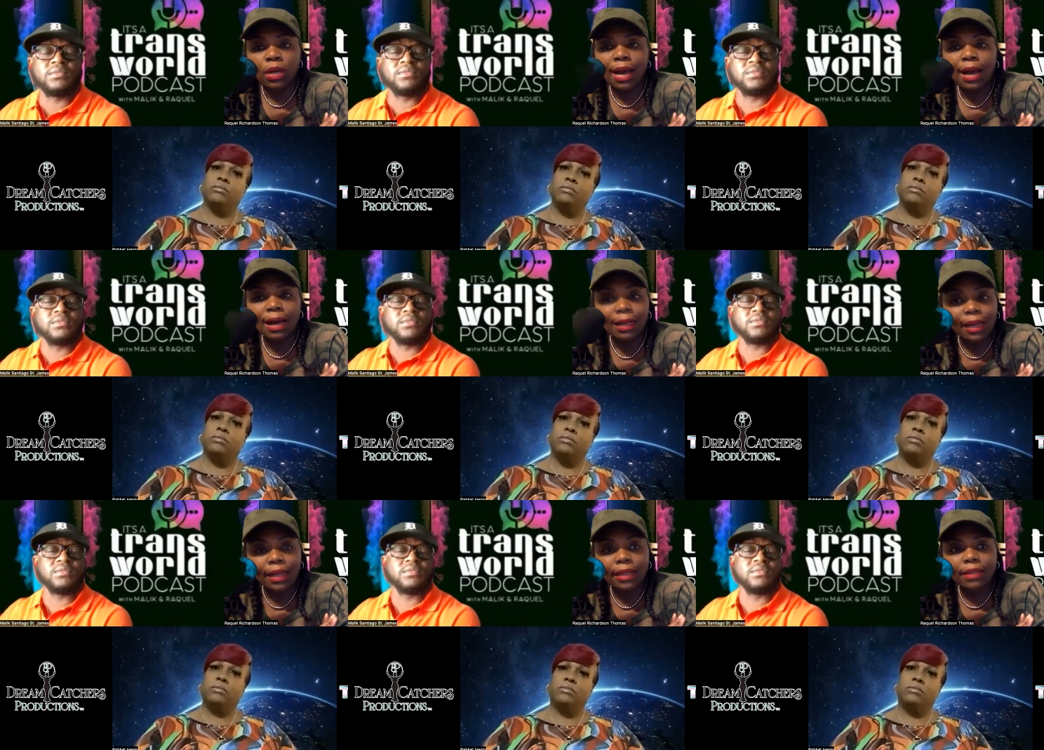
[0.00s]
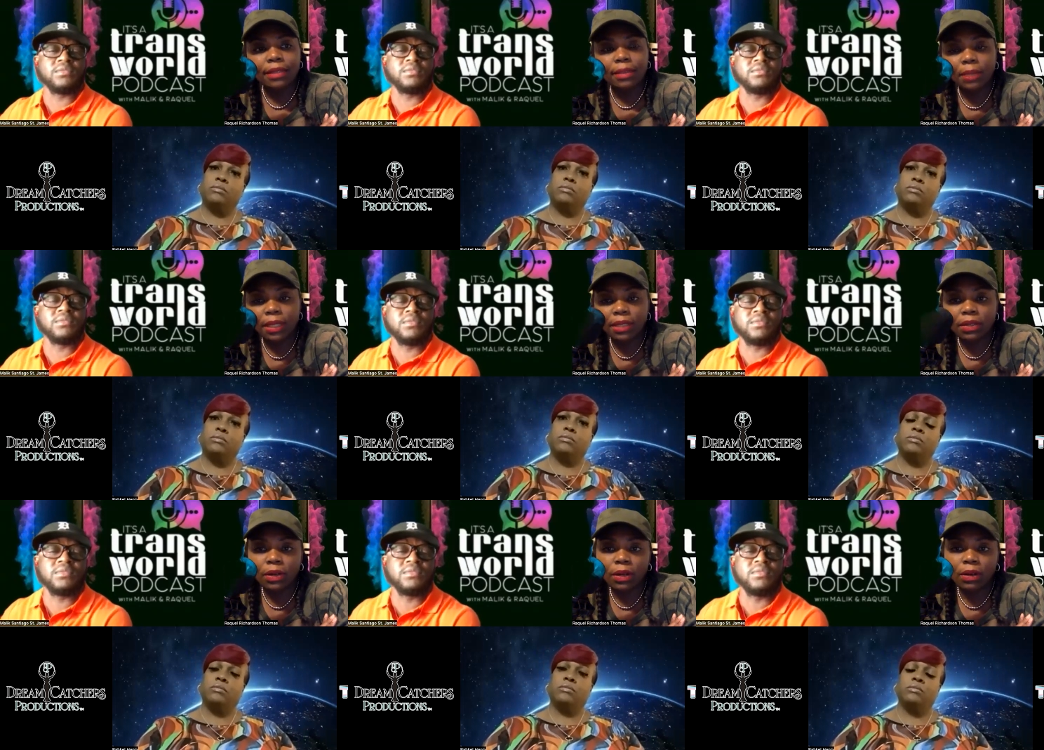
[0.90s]
Speaker 1: highlight something
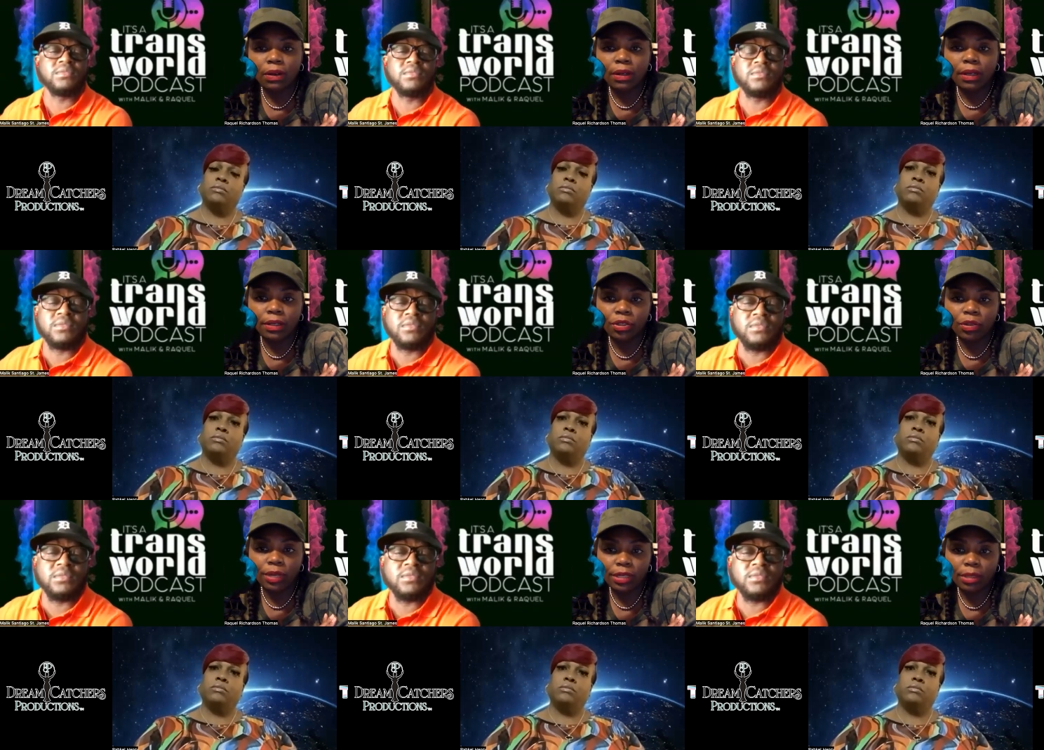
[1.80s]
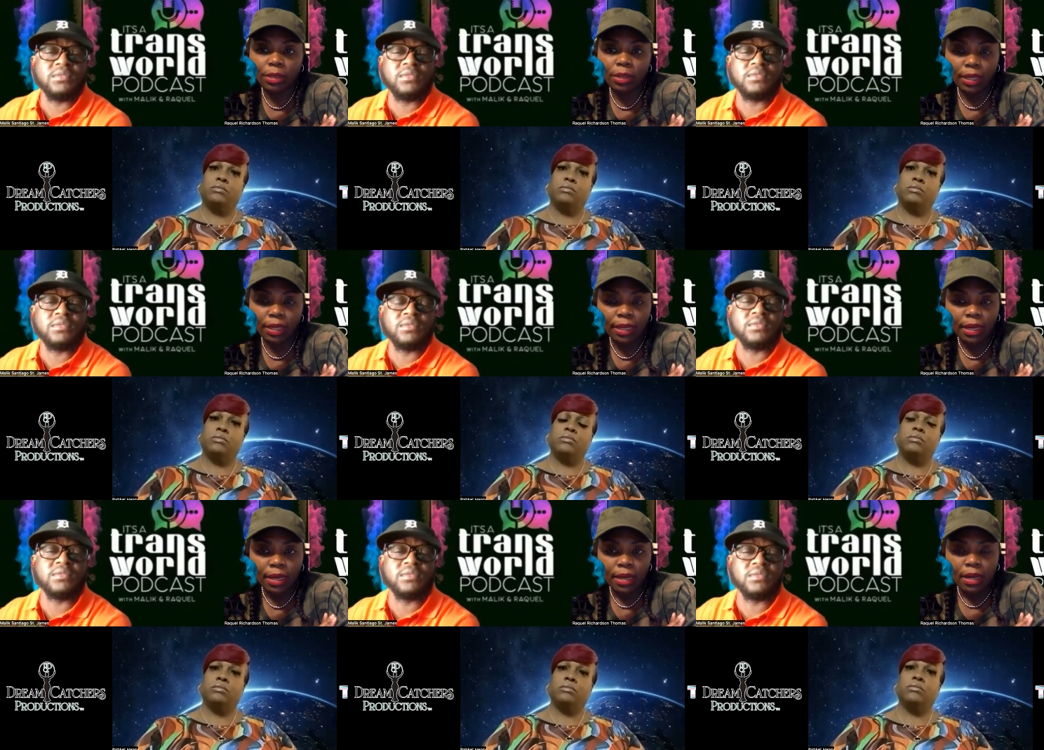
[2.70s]
that's going on in the trans
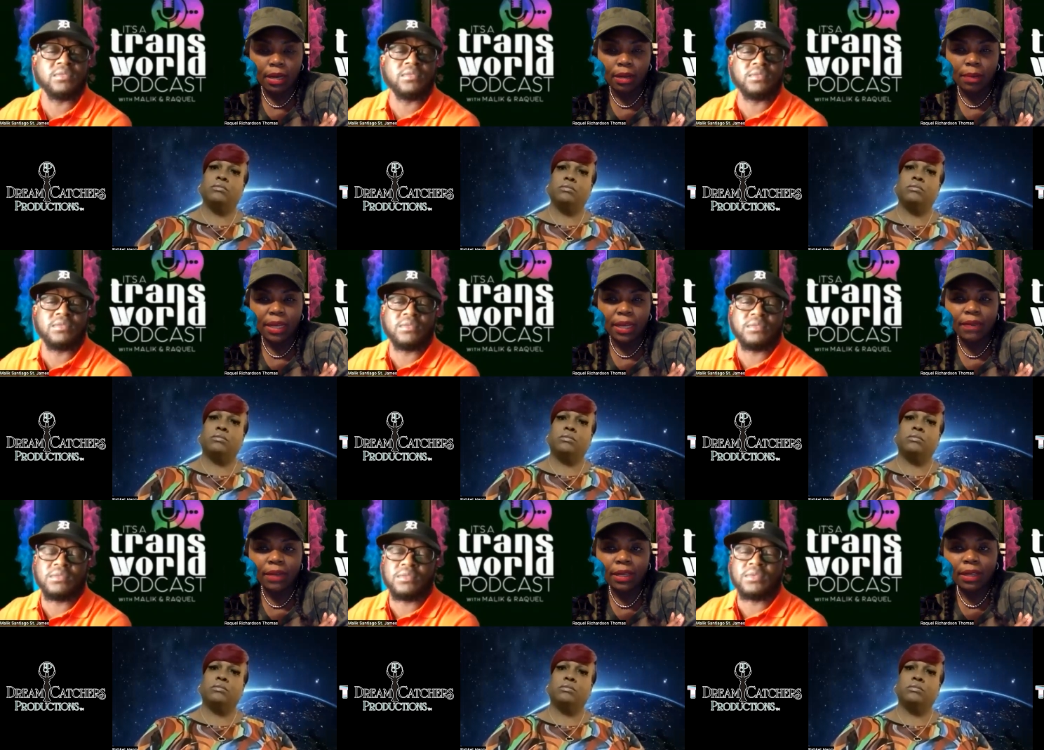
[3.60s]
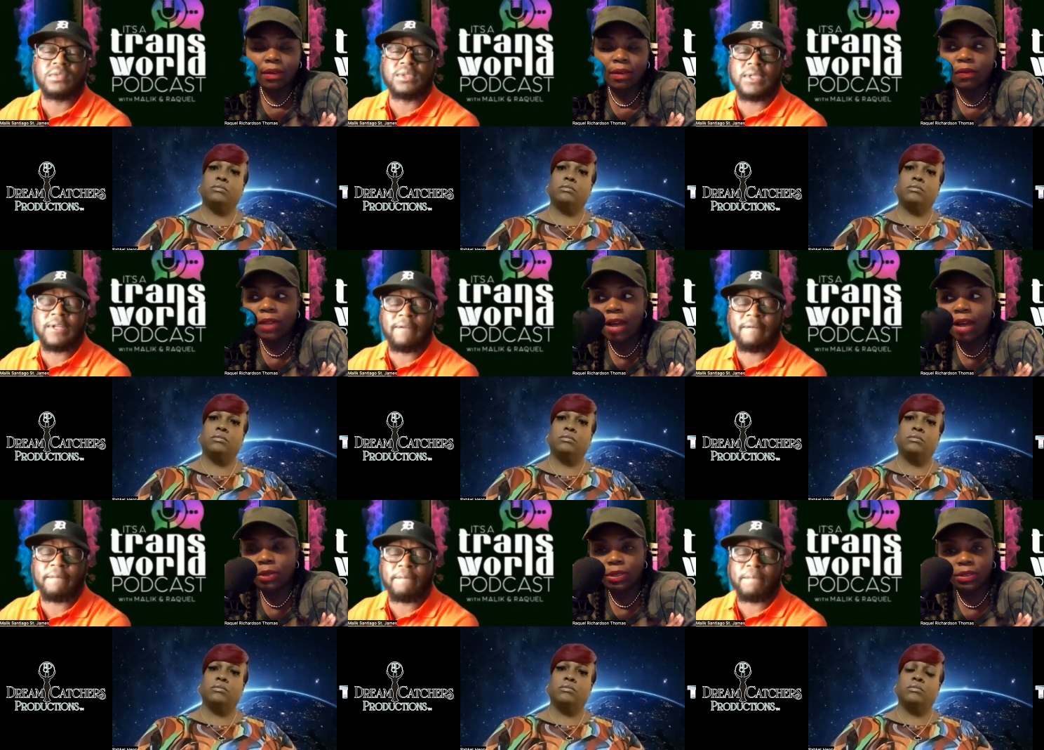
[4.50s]
community um, and giving
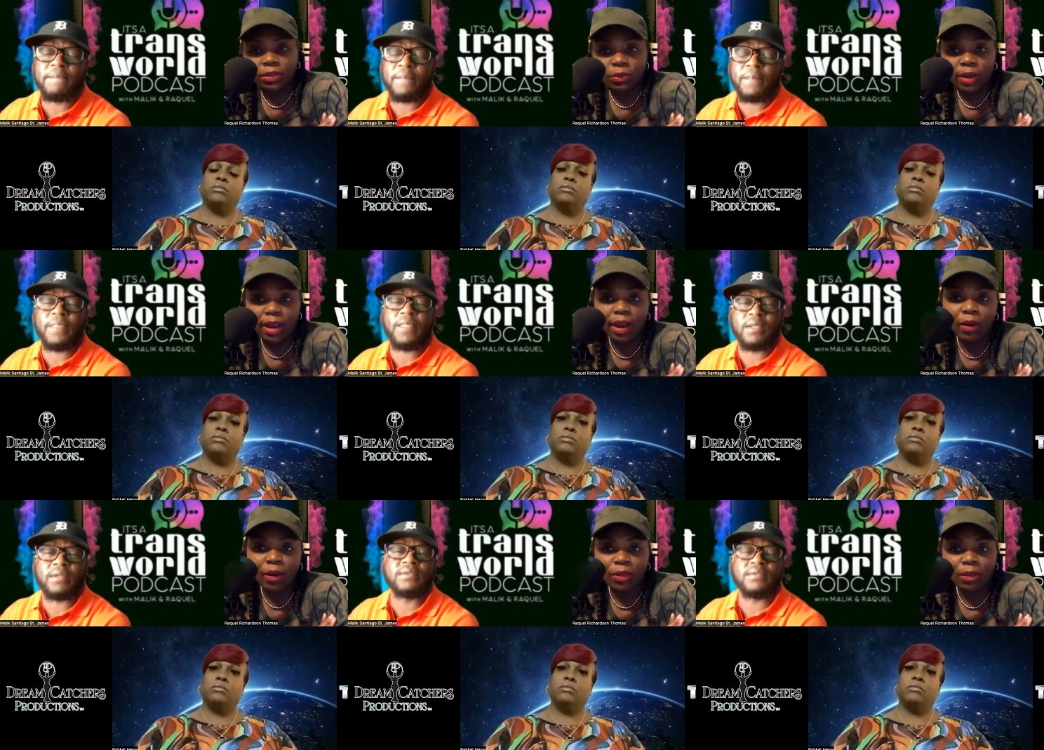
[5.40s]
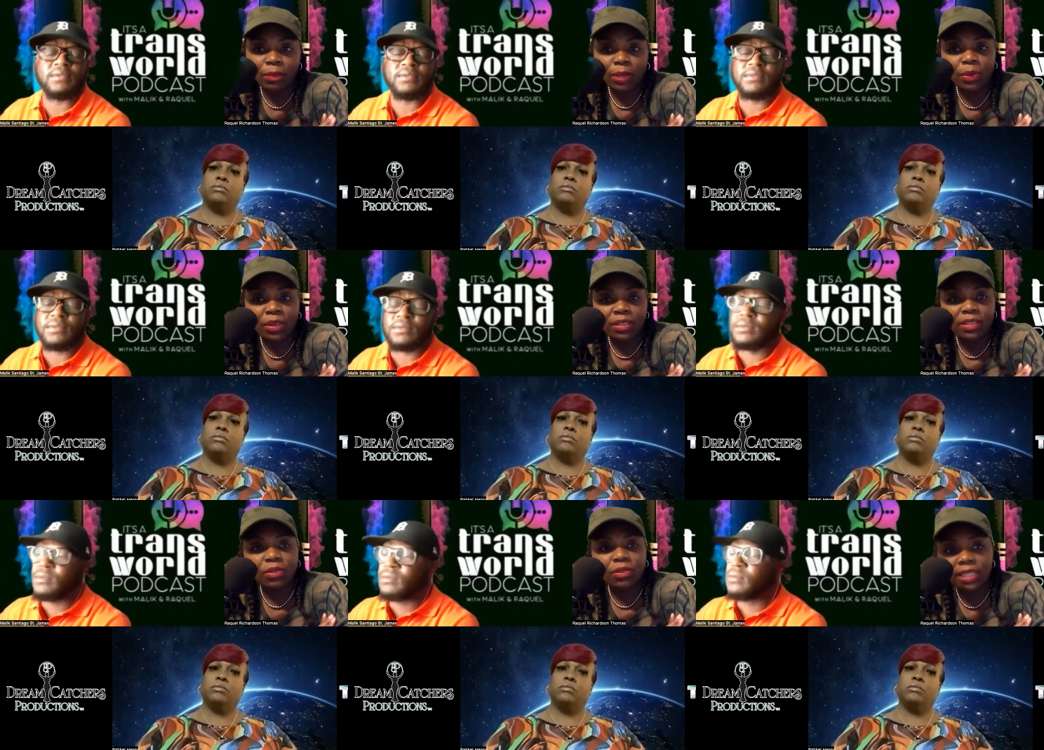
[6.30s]
flowers, wow, people can
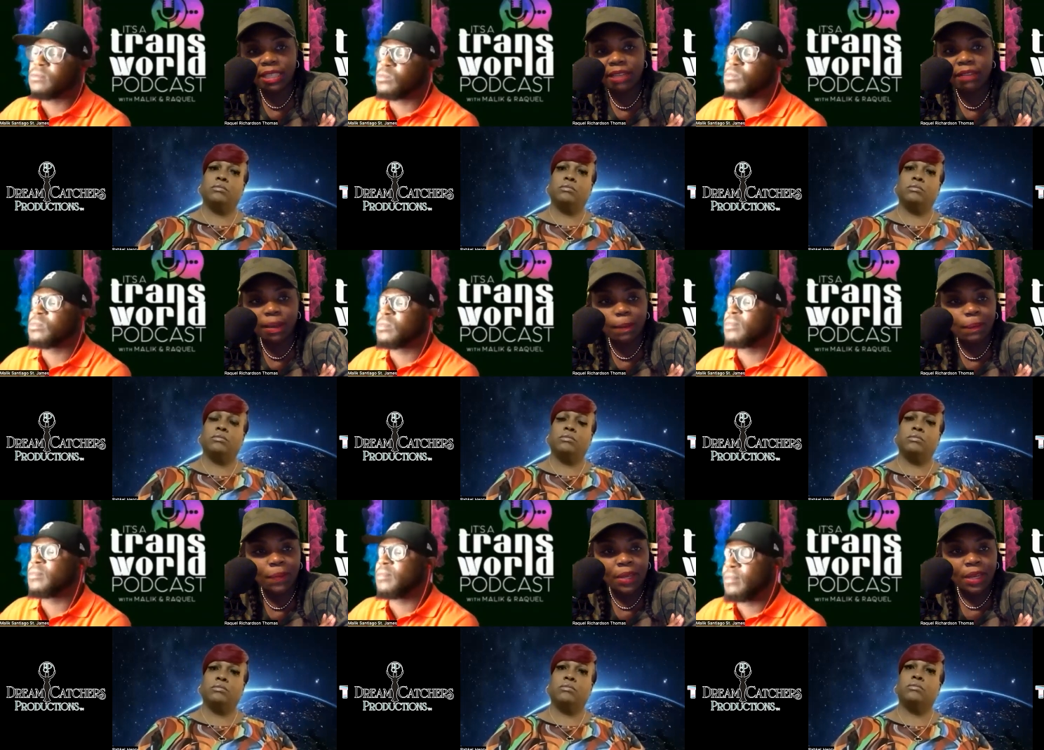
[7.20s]
still receive them.